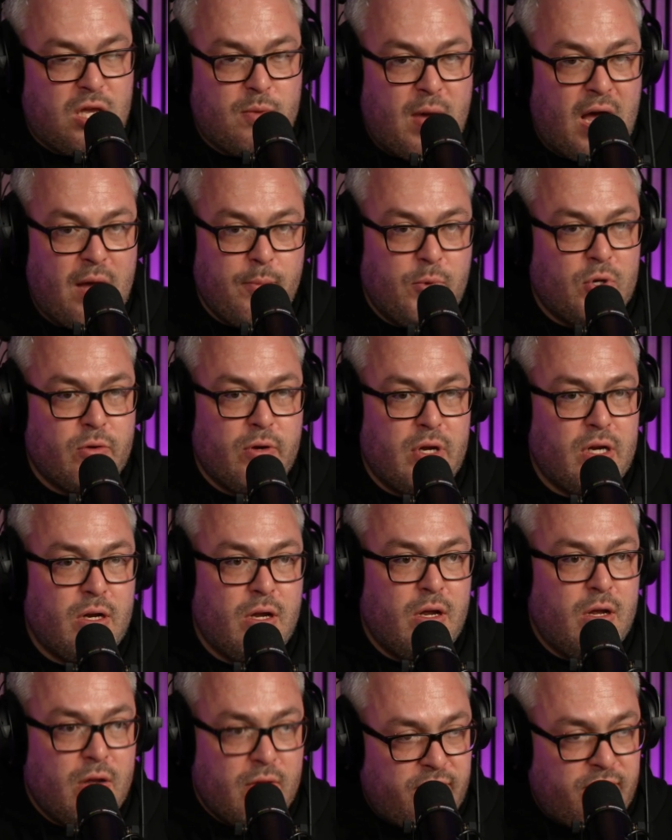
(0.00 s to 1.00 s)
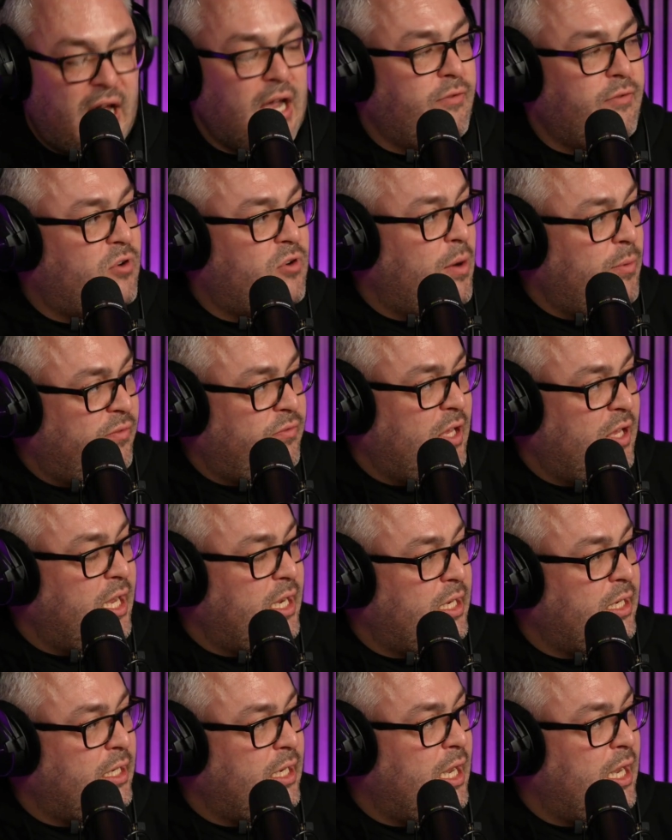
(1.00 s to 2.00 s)
You might be doing 5 gram of
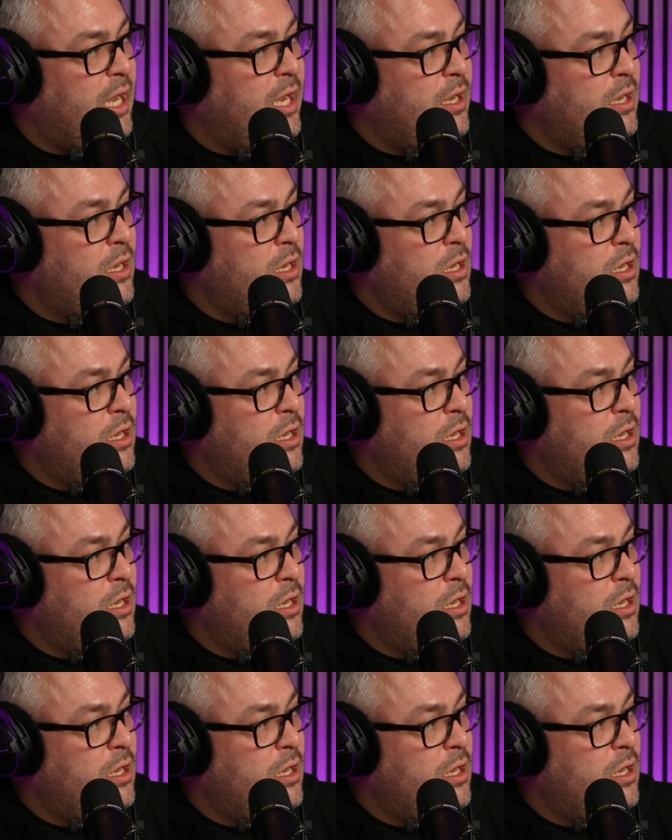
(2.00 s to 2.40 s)
flake a day.